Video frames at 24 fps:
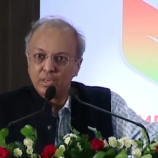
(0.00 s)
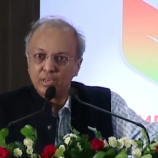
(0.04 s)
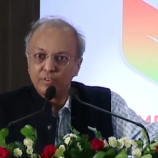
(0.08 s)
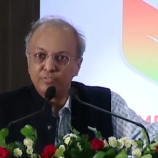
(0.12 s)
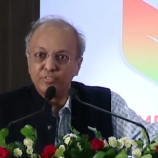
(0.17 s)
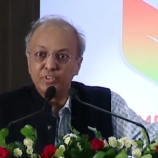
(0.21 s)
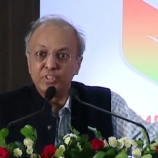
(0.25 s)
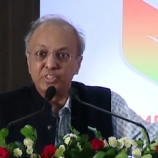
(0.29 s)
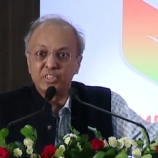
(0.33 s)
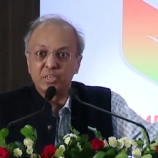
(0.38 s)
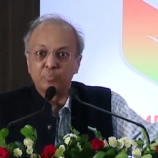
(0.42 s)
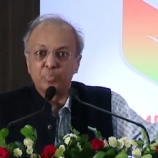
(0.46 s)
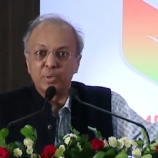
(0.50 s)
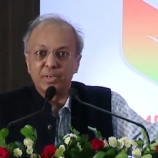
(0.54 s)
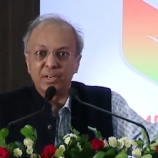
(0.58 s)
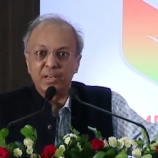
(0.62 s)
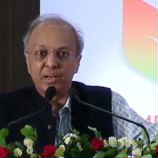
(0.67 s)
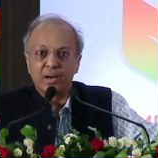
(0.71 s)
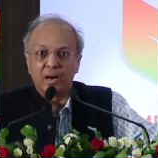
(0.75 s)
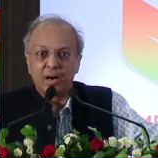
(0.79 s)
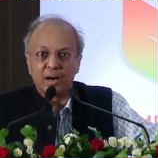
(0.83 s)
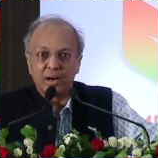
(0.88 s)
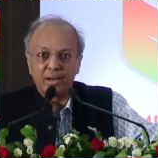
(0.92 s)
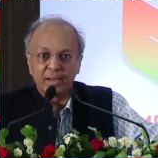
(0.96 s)
feature pretty
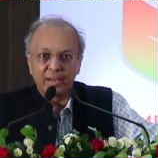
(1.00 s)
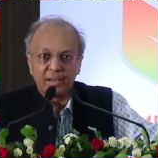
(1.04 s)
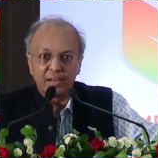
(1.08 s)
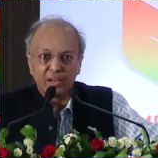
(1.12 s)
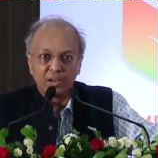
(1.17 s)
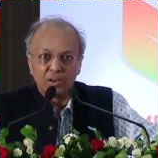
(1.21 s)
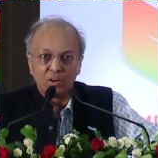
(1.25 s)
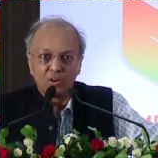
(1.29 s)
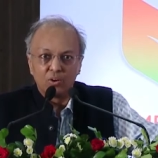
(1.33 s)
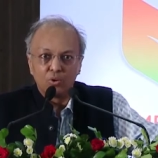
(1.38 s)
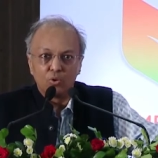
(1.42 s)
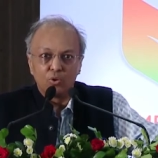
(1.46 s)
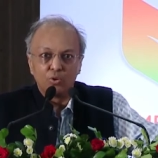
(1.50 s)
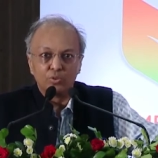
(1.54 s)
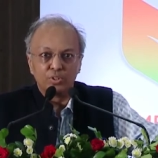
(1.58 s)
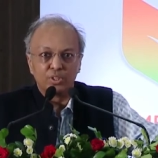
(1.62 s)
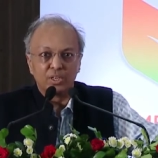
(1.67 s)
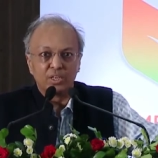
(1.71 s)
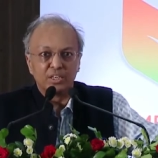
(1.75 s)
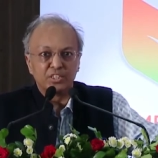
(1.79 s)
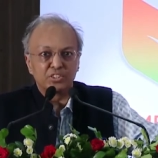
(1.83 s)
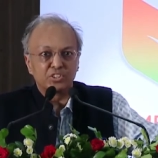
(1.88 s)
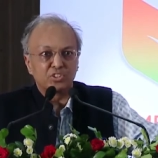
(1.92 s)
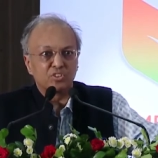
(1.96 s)
high on
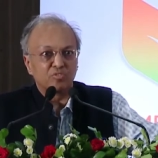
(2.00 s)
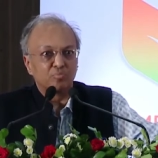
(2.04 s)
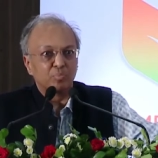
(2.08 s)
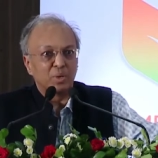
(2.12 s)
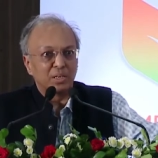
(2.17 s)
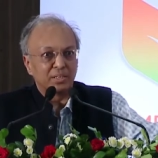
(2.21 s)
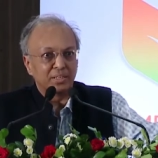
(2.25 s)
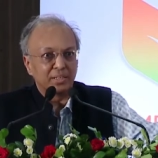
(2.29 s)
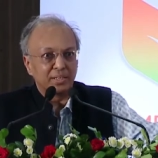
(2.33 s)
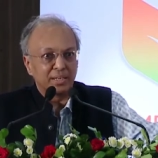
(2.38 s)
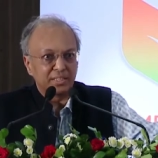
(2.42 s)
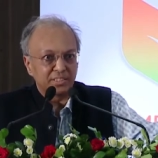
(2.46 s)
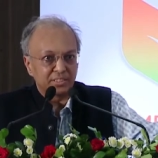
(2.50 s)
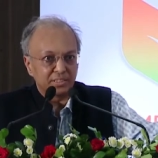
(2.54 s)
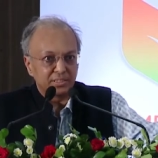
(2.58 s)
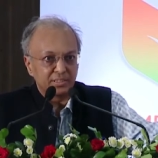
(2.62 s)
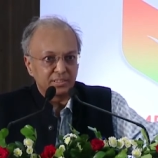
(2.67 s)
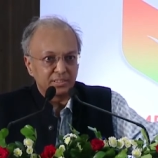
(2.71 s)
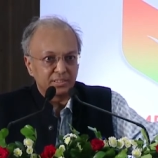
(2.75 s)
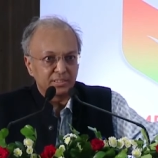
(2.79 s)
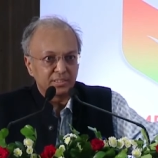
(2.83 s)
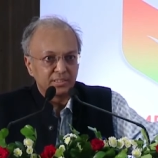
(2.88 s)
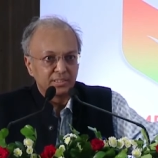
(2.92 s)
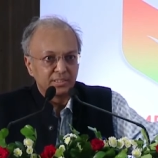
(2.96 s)
the list of
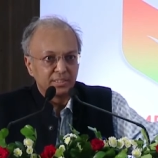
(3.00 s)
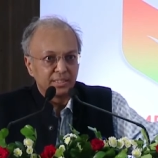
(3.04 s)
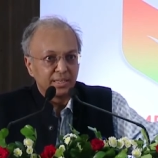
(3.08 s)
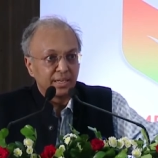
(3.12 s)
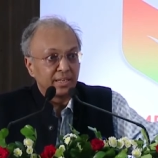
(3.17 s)
multinationals.